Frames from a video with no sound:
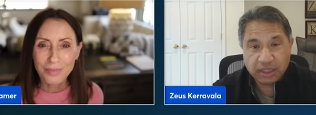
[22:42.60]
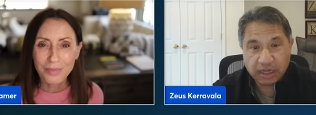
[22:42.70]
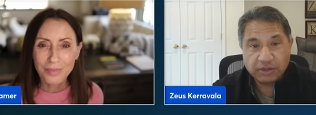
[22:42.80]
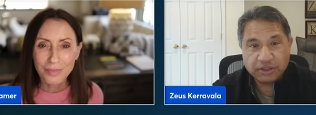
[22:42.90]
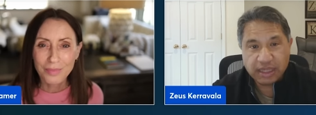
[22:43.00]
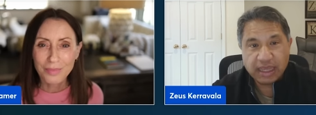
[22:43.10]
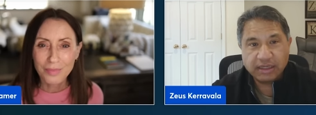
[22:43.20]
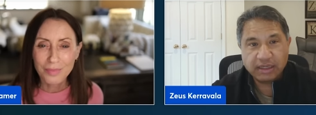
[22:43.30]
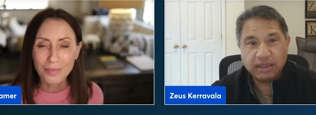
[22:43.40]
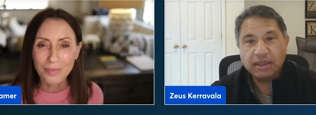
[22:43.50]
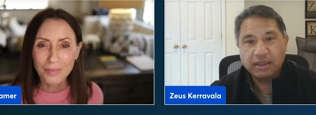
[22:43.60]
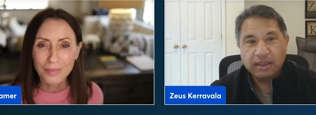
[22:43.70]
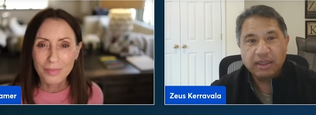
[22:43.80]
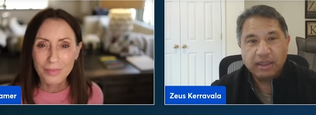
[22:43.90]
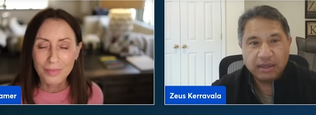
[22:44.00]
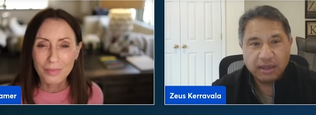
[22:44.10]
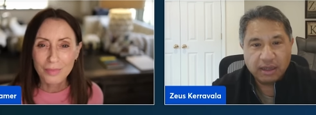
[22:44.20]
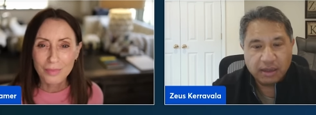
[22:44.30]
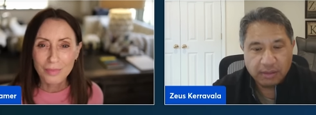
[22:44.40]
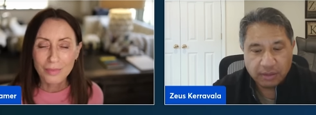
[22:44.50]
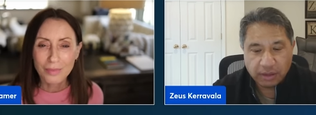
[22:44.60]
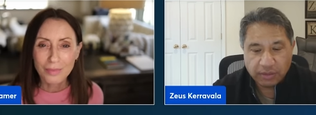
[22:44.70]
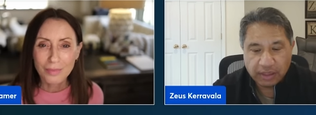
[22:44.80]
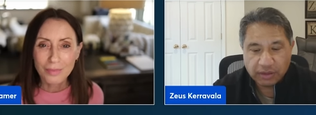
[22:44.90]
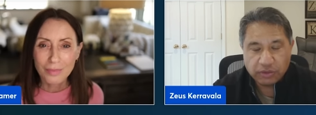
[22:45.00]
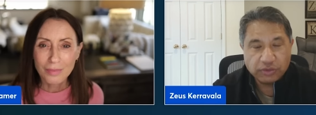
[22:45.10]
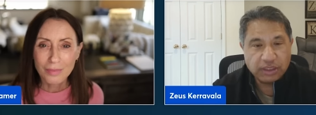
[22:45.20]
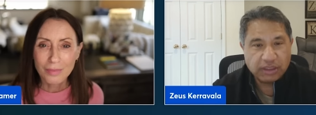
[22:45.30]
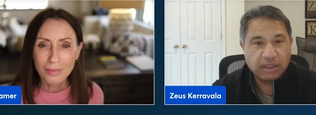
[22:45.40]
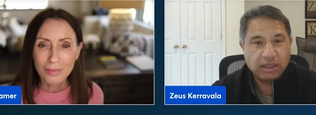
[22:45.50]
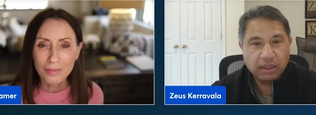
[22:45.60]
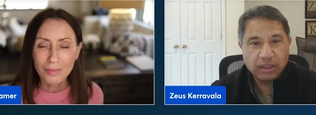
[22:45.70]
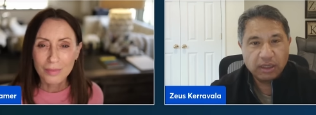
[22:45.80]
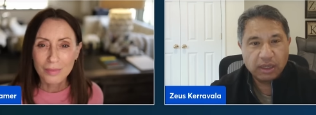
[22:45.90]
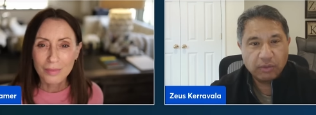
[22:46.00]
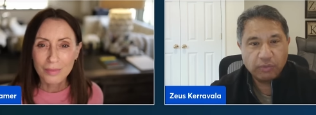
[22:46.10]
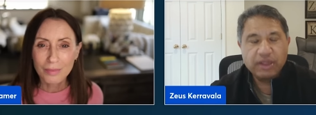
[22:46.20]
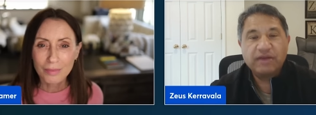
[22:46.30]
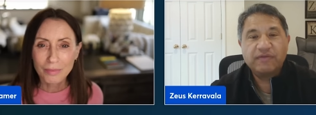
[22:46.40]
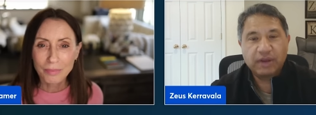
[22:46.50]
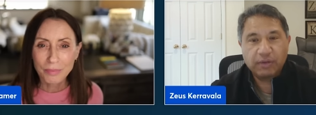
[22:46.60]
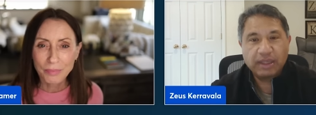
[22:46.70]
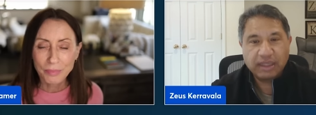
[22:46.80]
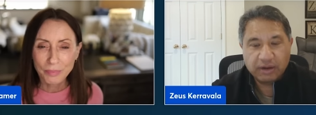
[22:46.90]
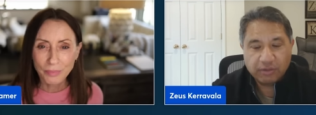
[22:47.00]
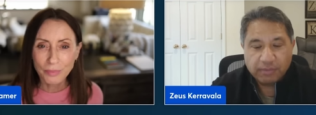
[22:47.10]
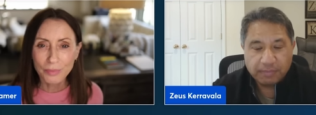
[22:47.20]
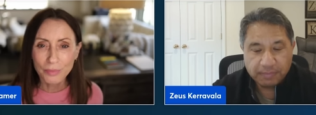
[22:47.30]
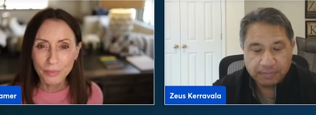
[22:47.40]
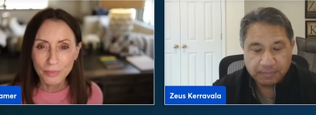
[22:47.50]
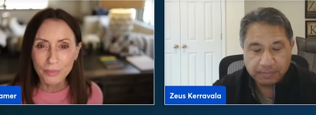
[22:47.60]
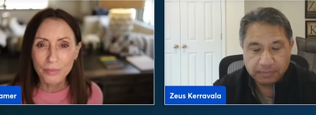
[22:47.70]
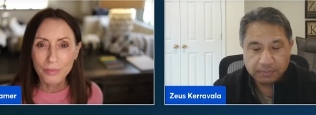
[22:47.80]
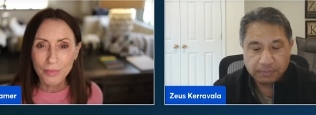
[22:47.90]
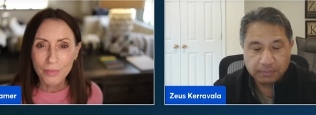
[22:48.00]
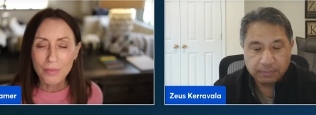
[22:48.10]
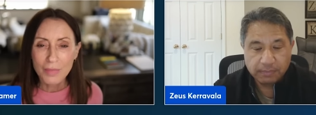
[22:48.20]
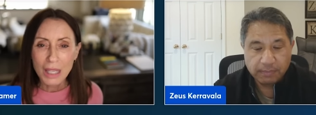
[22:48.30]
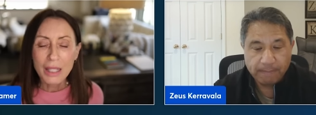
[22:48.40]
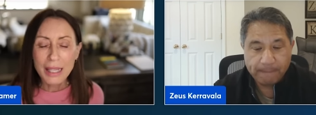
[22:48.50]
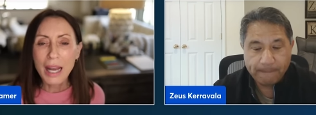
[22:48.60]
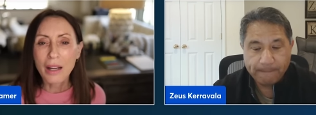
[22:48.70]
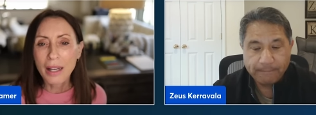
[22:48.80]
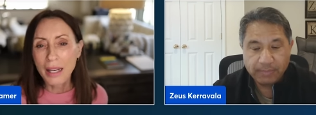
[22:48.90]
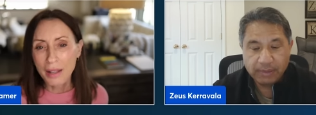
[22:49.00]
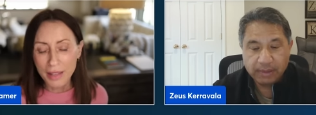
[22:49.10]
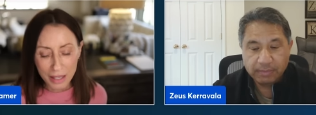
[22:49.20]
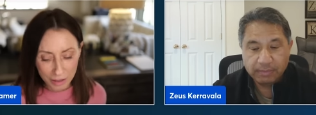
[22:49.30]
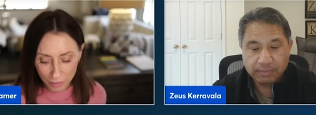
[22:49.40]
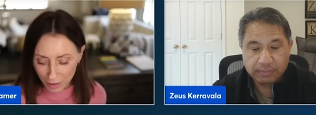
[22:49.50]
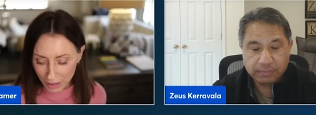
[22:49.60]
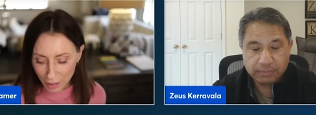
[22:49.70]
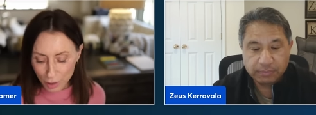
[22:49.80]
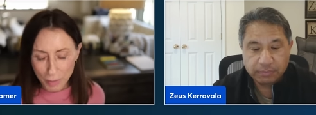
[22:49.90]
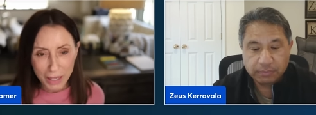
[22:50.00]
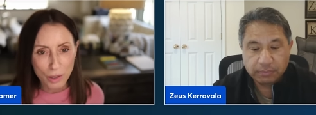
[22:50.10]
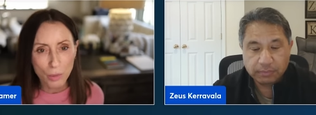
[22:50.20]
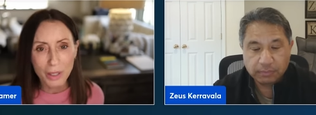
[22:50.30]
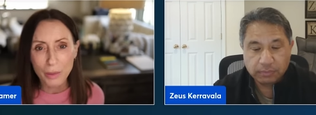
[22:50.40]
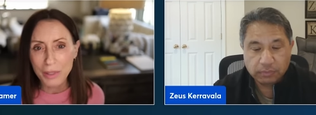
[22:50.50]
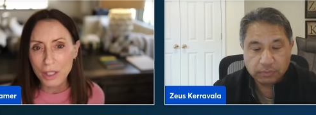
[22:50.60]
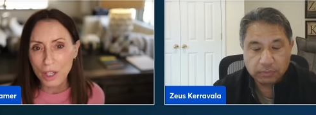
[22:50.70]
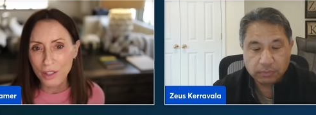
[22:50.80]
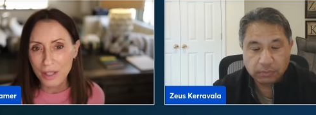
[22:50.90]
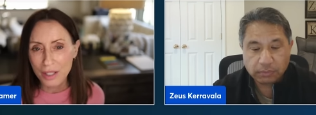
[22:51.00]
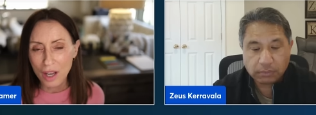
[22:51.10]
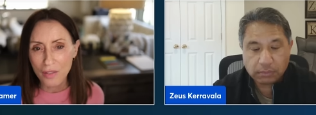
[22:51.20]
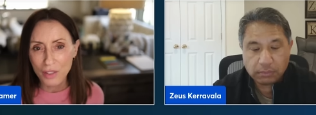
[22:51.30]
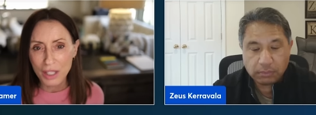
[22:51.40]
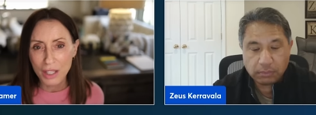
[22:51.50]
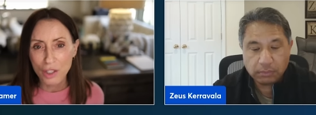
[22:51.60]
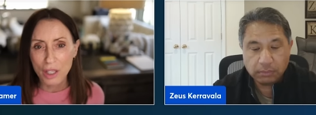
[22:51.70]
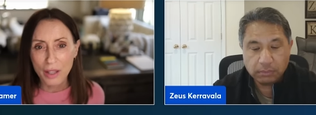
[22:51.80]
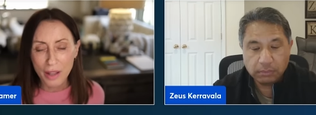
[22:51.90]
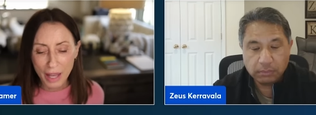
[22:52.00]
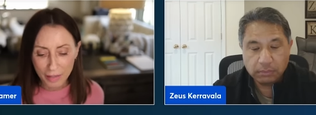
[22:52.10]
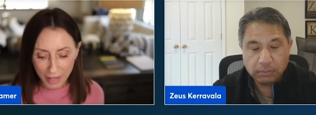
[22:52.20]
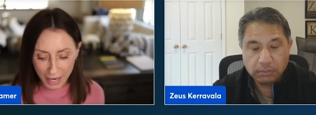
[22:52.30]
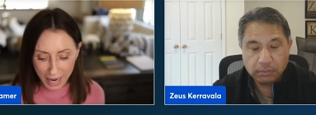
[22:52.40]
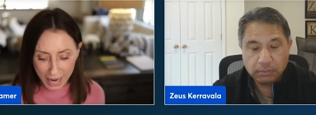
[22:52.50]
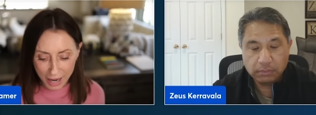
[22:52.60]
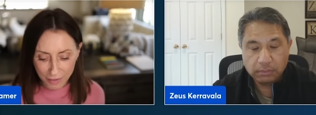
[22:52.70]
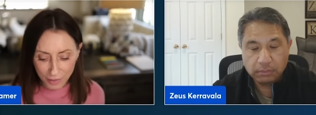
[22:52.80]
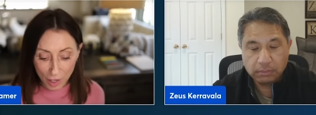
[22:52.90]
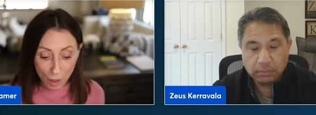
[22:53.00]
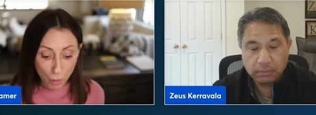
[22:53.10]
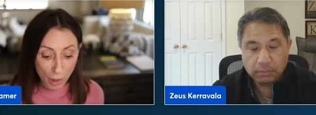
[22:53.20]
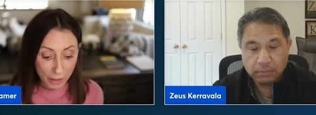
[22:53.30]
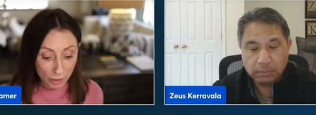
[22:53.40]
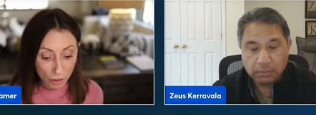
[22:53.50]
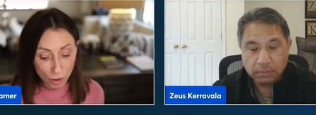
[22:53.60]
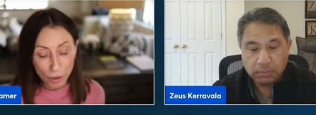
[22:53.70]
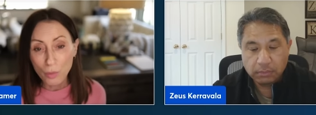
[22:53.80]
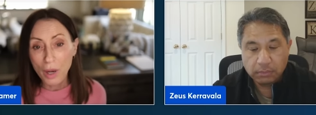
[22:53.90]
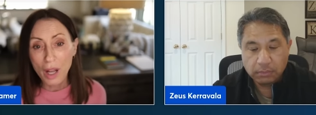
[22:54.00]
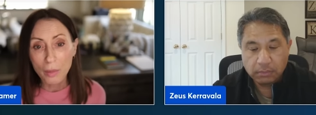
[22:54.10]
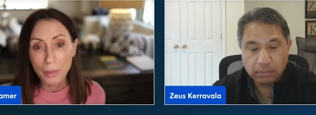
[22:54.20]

Speaker 1: can understand and, and uh, you know, they can use it to kind of reinvigorate that group.
Speaker 2: Yeah, and I think it really goes back to where we started this conversation, that they have what could well